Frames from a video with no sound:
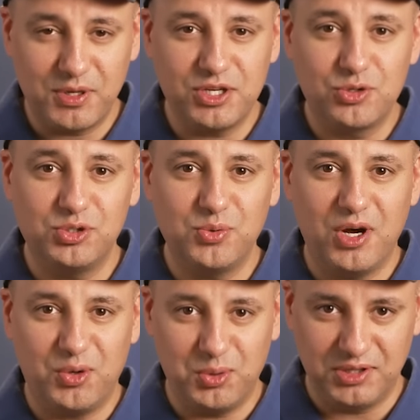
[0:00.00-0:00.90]
but you could do a
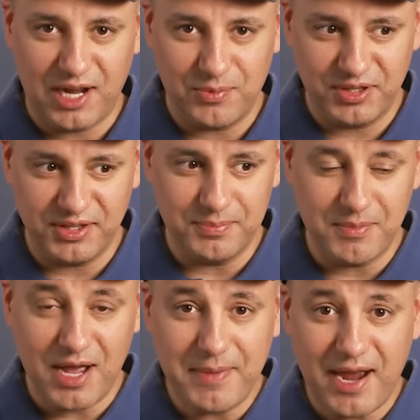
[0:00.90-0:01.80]
whole lot with it.
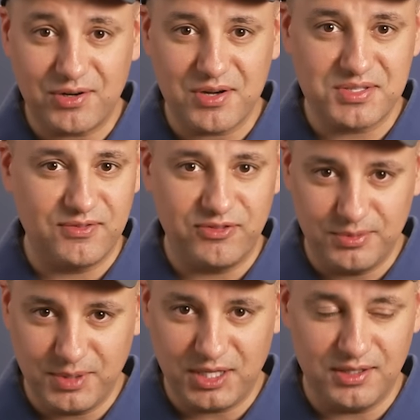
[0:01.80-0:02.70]
My background's in
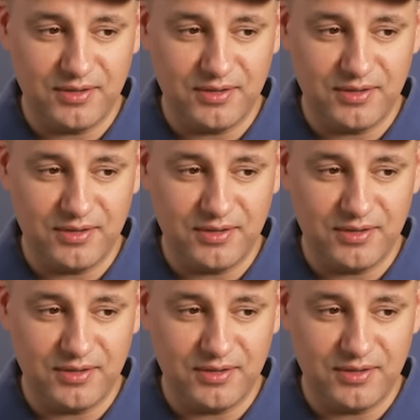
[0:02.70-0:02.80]
filmmaking.